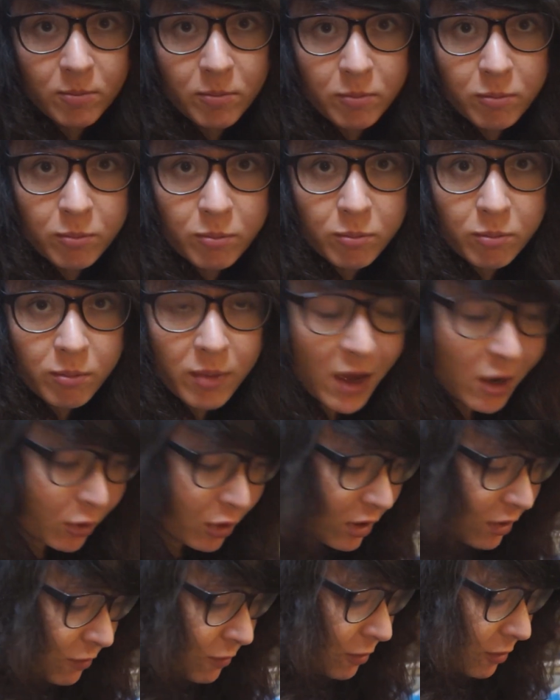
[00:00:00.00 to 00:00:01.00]

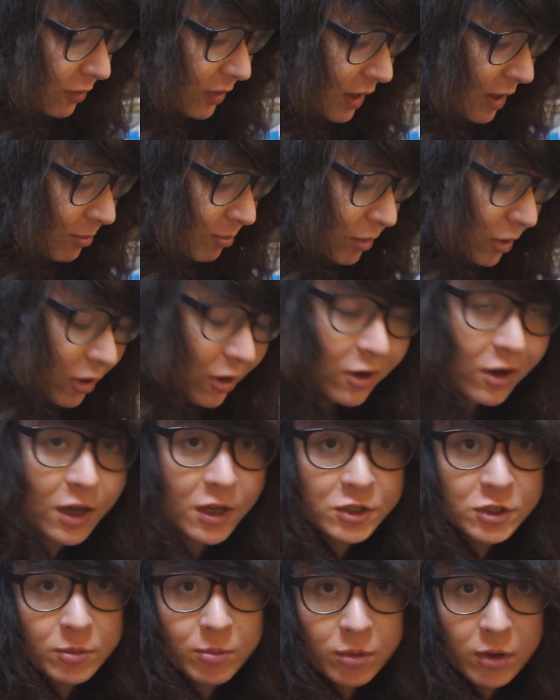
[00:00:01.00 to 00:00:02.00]
about it for that
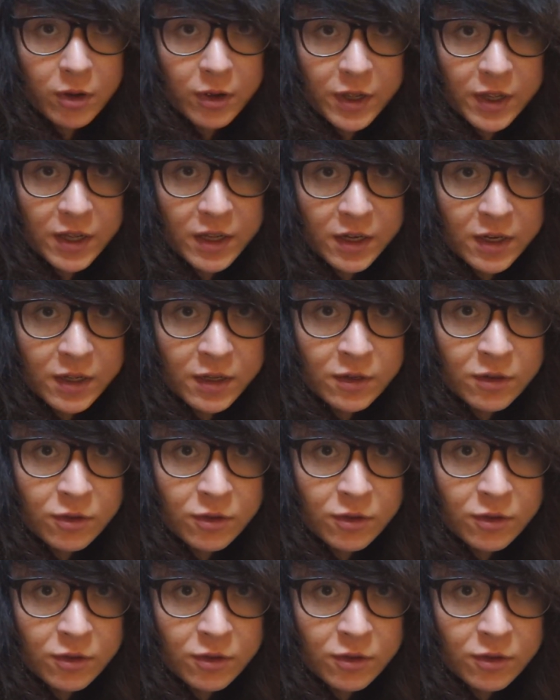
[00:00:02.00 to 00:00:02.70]
part. I should probably